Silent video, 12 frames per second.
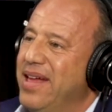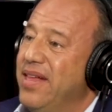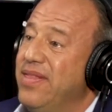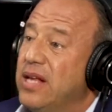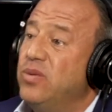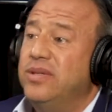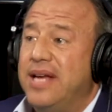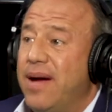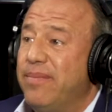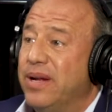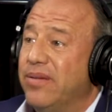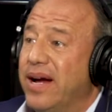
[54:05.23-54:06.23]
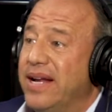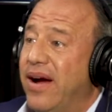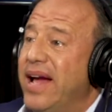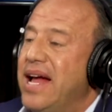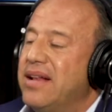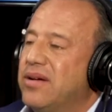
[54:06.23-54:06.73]
And that's what's happening right
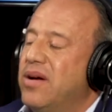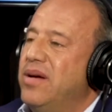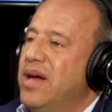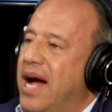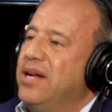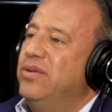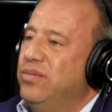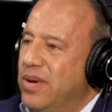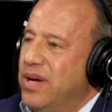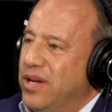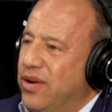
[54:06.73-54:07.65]
now. I got I do